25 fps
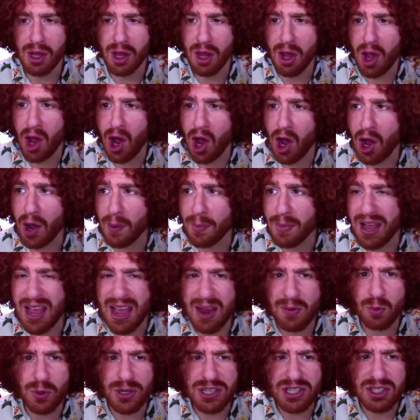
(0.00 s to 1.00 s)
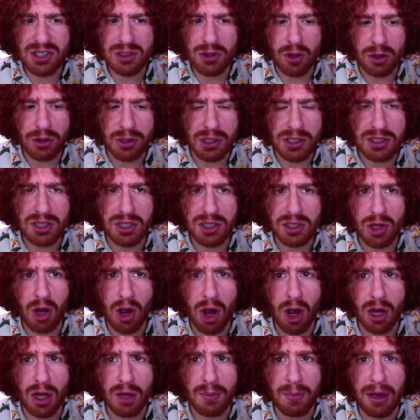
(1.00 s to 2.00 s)
And we started to
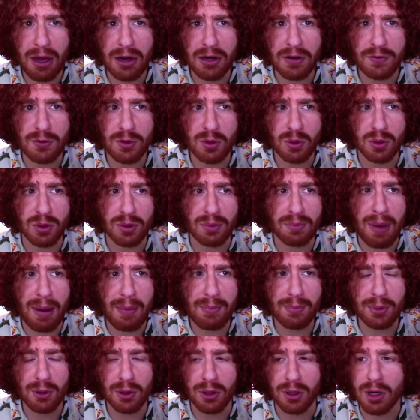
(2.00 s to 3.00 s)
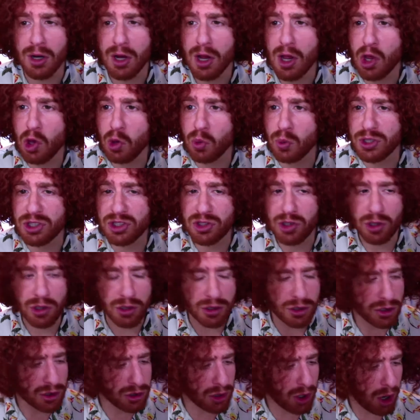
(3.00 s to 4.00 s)
talk about, if you remember, we started
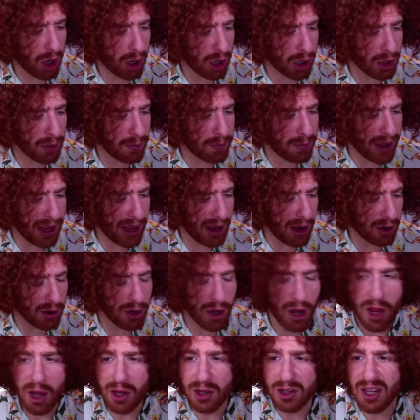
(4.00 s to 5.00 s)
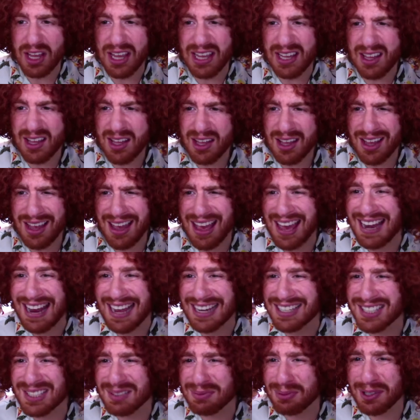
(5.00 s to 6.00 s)
to talk about like an
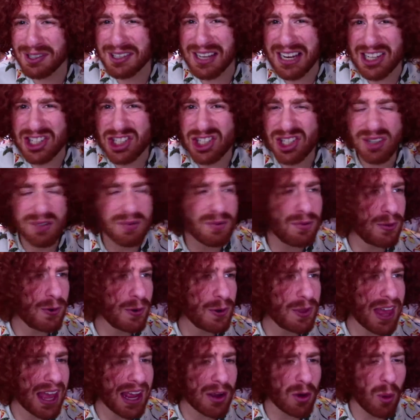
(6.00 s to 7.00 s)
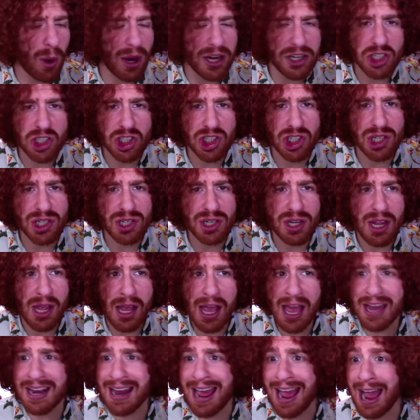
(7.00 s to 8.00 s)
explanation for that question
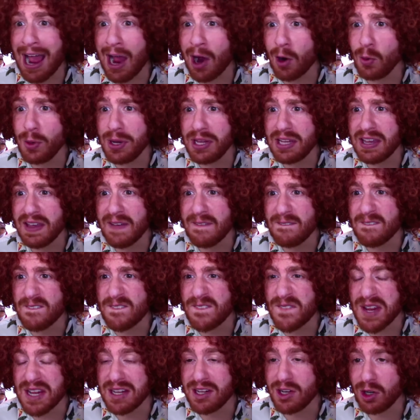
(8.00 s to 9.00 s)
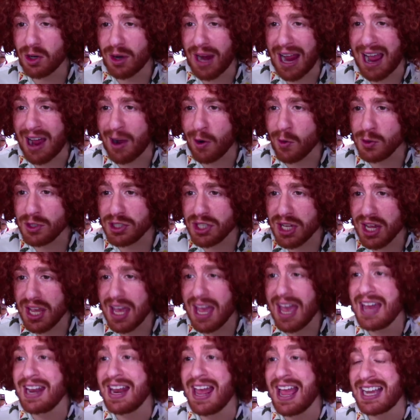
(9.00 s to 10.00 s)
and how we can figure out
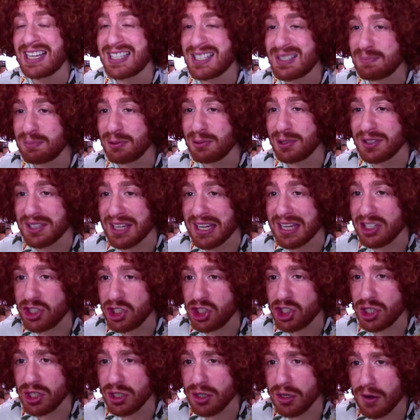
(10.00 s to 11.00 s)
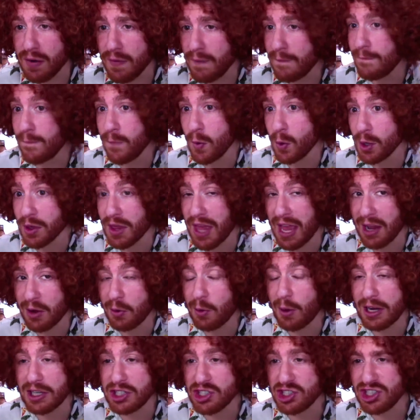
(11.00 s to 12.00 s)
an explanation for that
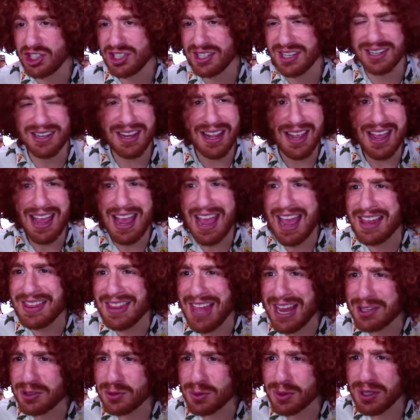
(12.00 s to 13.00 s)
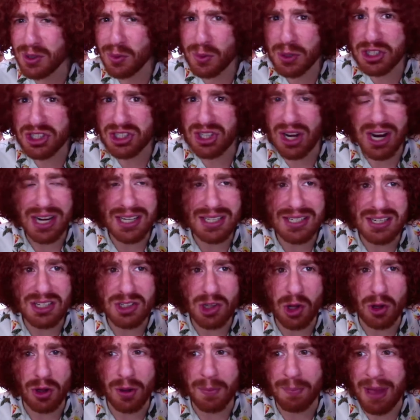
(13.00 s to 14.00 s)
question. And that's really what science is
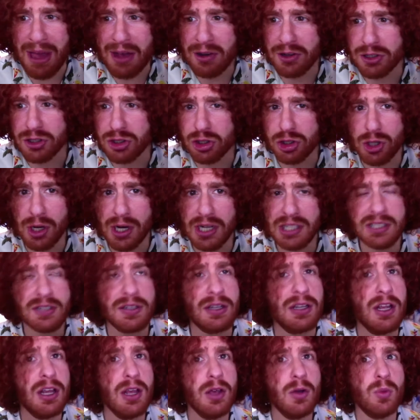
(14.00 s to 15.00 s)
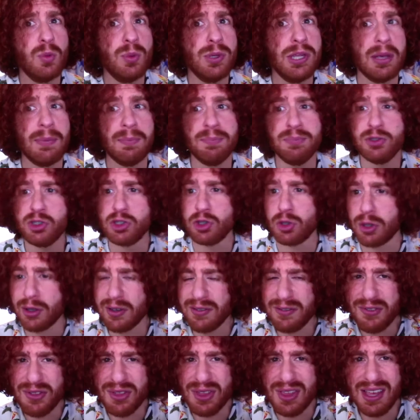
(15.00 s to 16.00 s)
all about, is trying to we observe
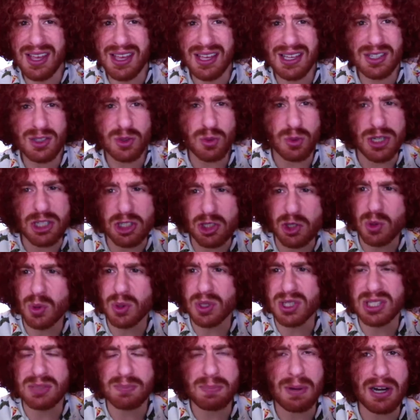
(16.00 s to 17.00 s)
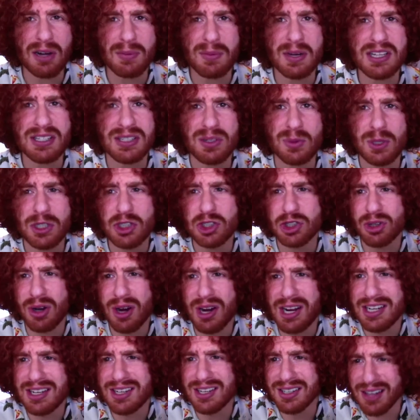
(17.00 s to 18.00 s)
things, we do experiments, and we try
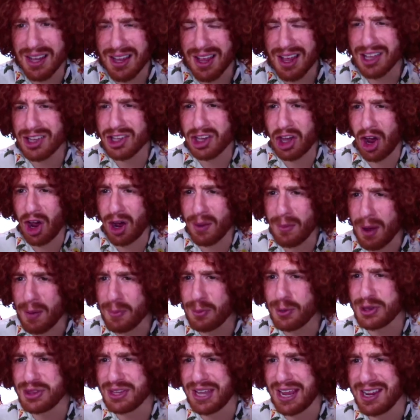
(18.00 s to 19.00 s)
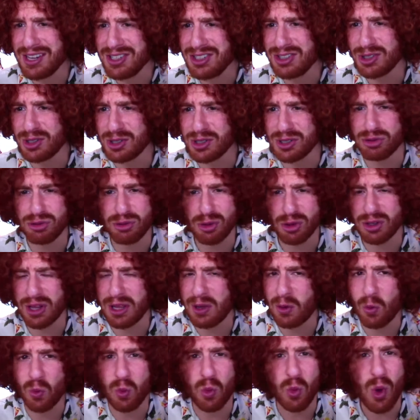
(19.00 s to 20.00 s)
to come up with answers for like
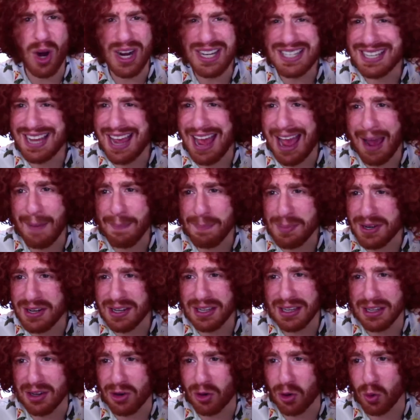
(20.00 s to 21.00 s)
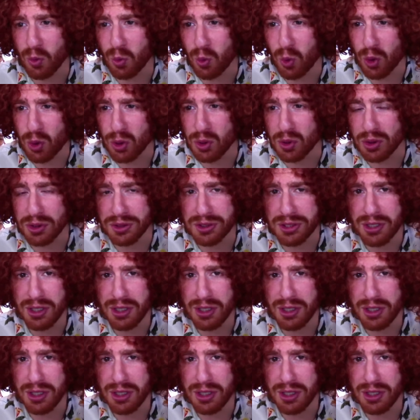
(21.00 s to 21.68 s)
what's happening in our world.